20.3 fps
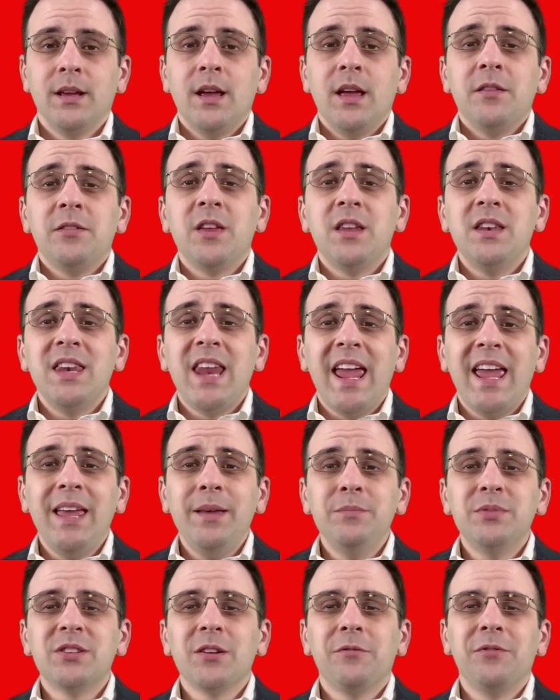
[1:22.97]
The
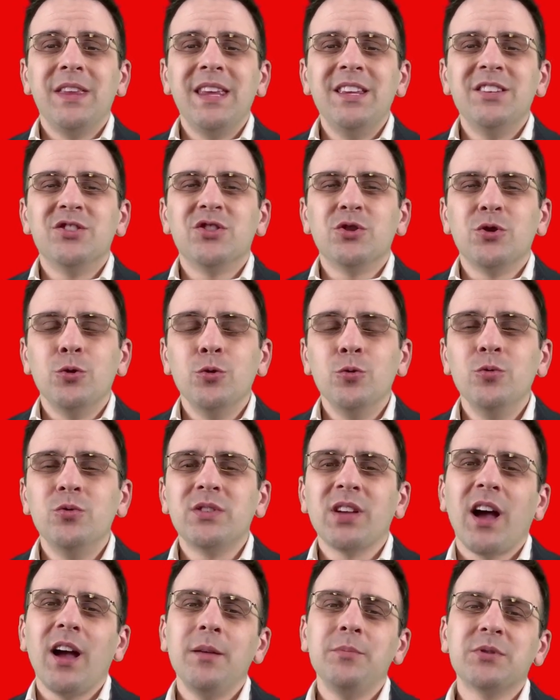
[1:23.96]
names of these 2
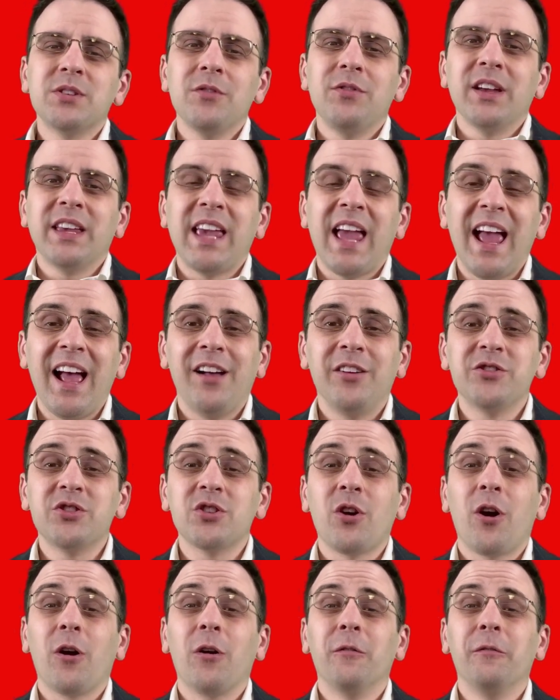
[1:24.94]
types of accounts
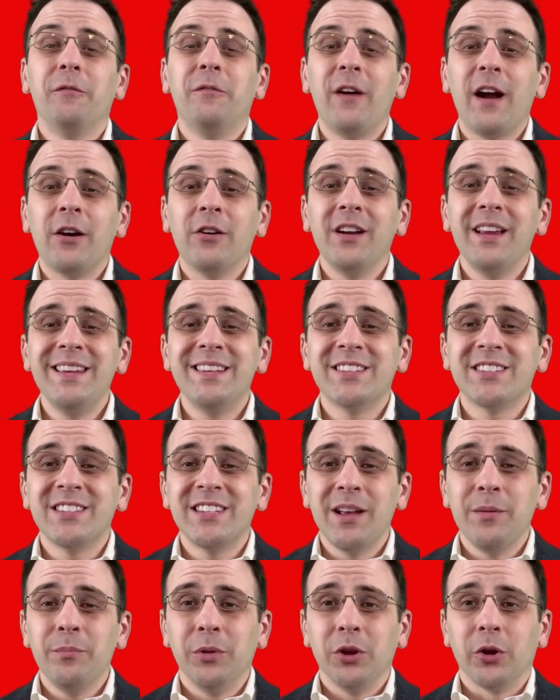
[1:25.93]
are very
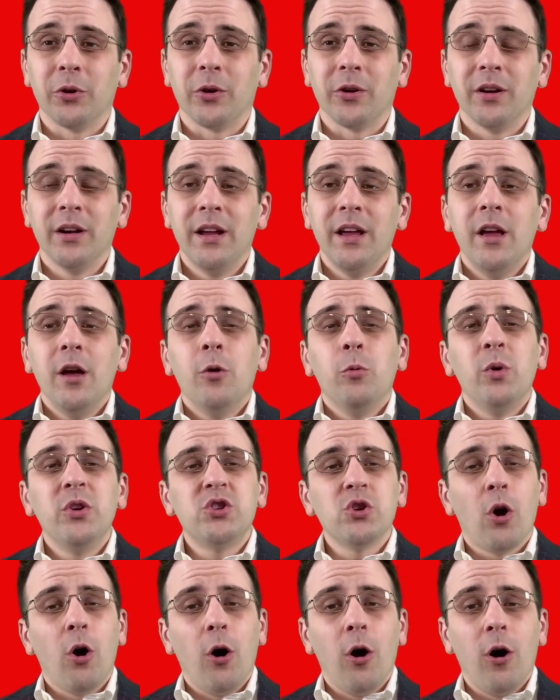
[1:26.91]
similar,
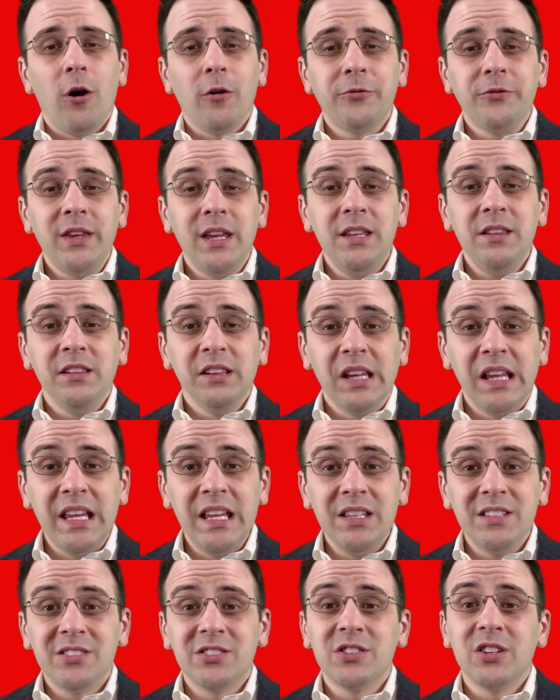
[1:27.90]
which often
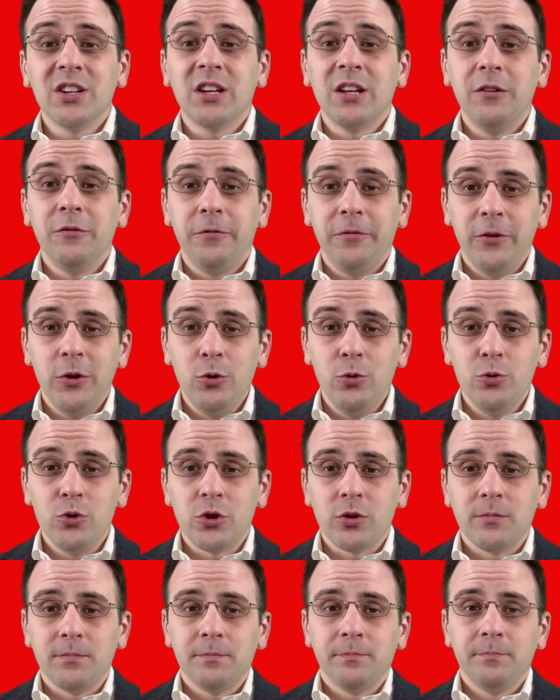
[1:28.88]
leads to confusion.